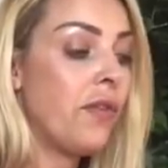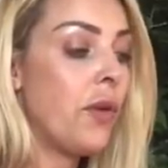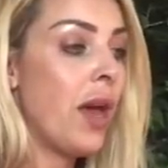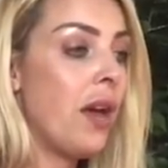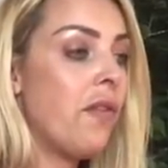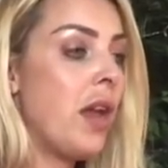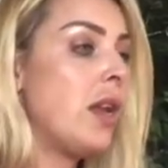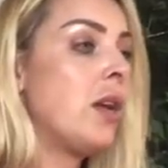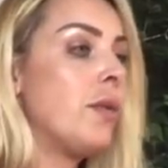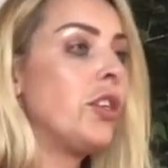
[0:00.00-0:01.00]
If you have
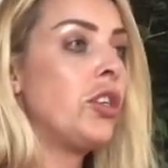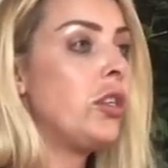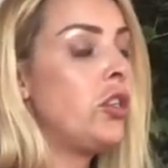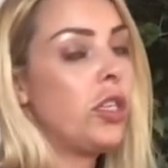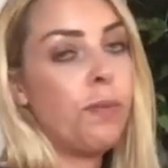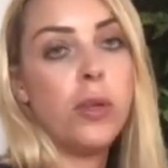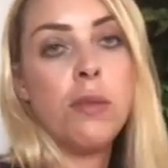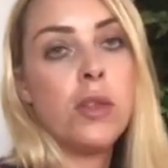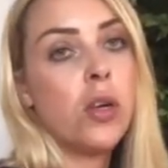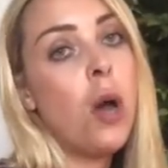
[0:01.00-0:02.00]
any questions, just put
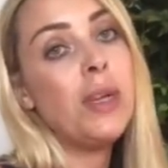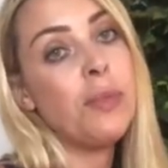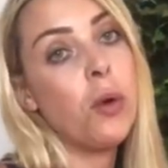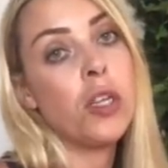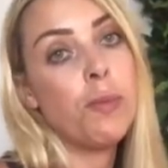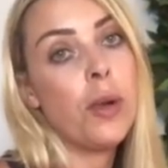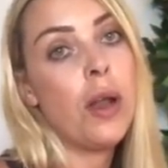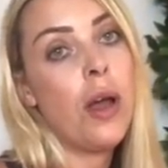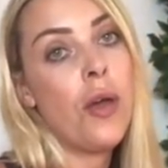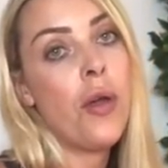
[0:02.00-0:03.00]
them in the comments box
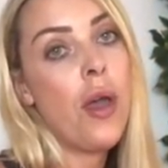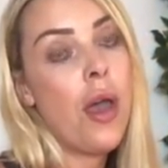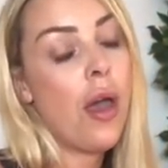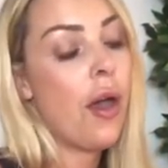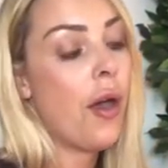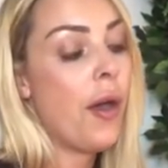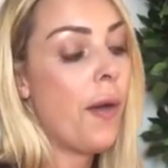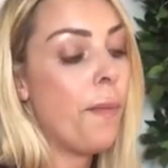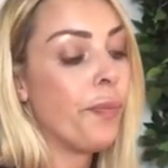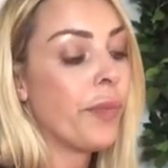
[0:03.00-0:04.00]
below.
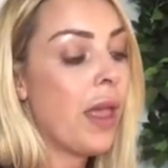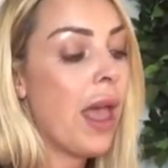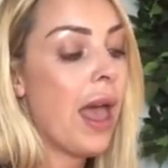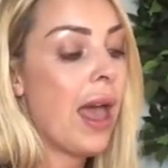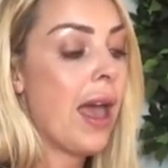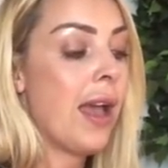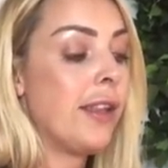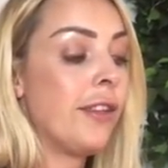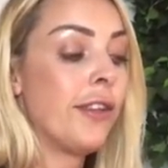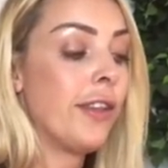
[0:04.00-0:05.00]
And
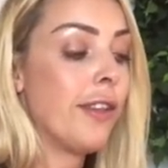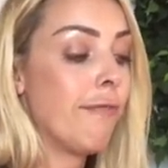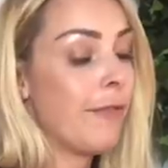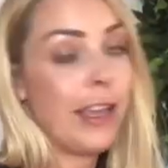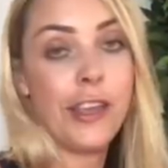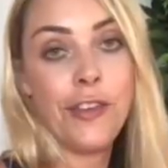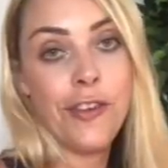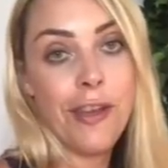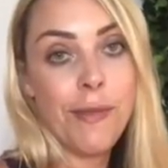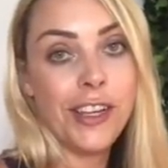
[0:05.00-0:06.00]
thank you
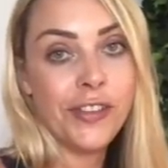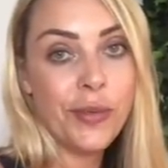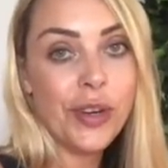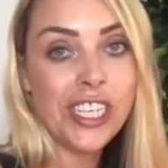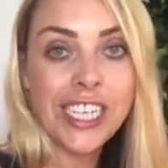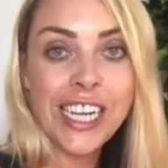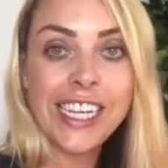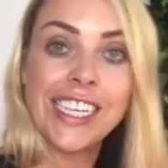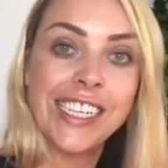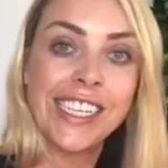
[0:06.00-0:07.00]
very much for watching.